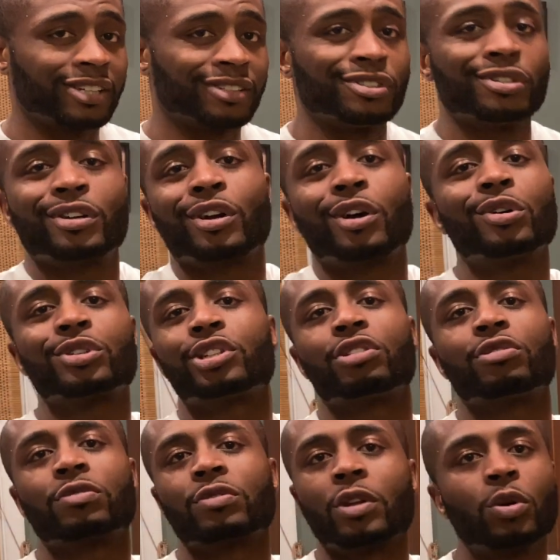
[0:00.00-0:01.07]
You can go to your
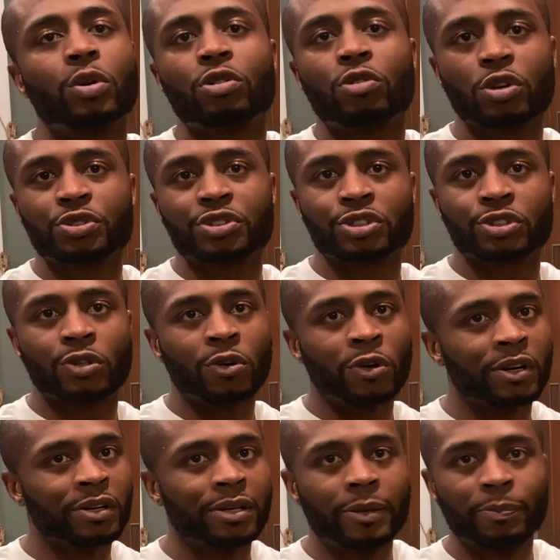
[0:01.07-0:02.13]
local grocery
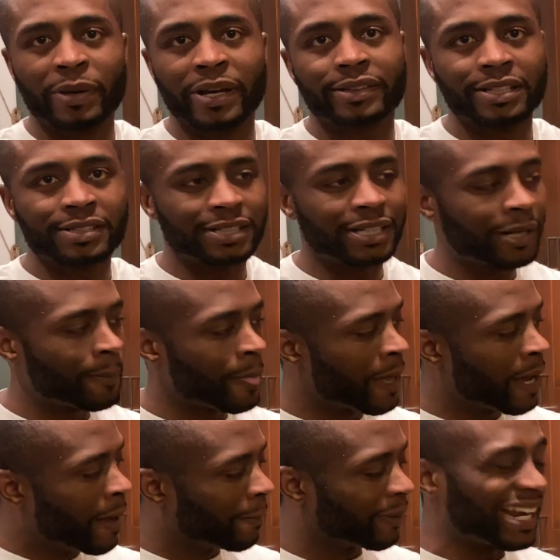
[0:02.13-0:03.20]
store, pick this up,
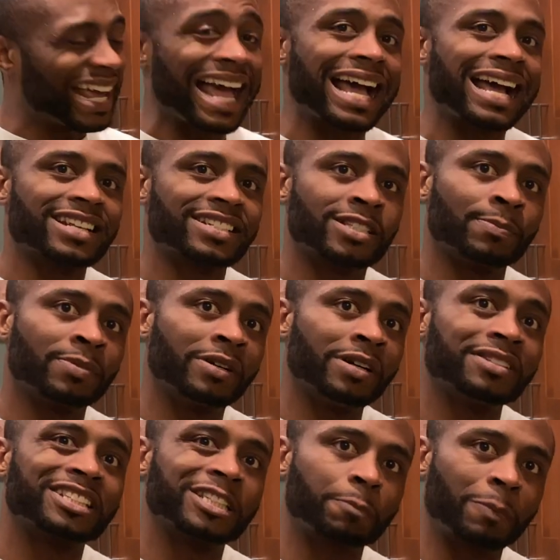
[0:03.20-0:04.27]
but it has some good
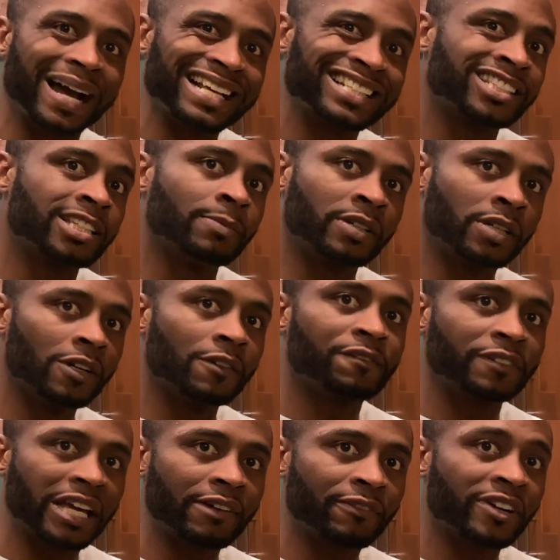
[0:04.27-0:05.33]
spice, some good
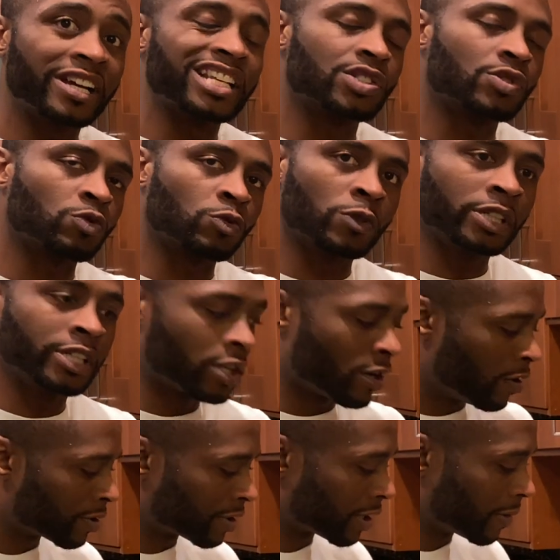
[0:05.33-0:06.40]
flavor. It's really going
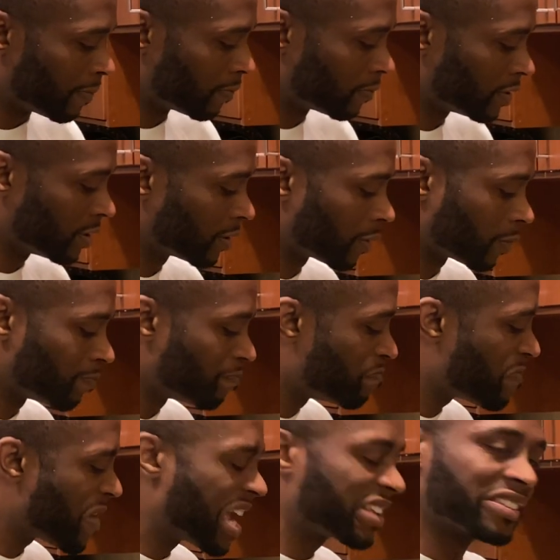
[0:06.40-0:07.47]
to
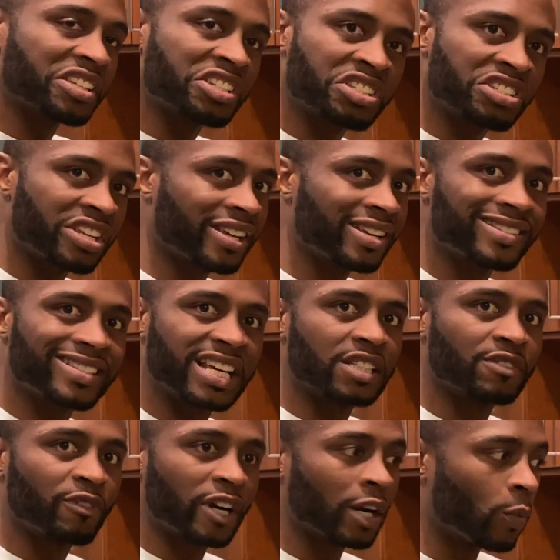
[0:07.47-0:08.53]
make this chicken taste
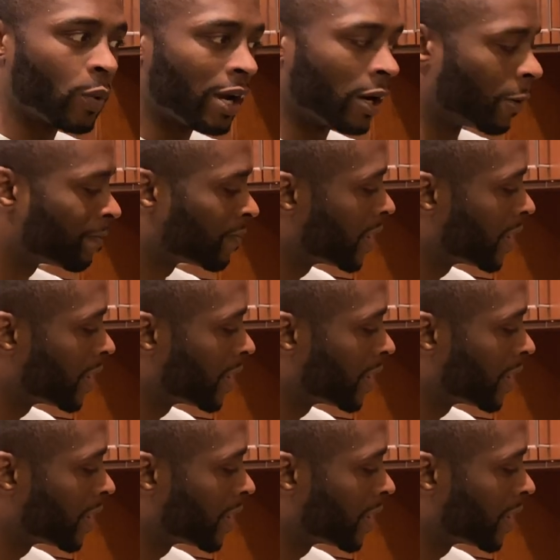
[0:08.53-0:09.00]
very well.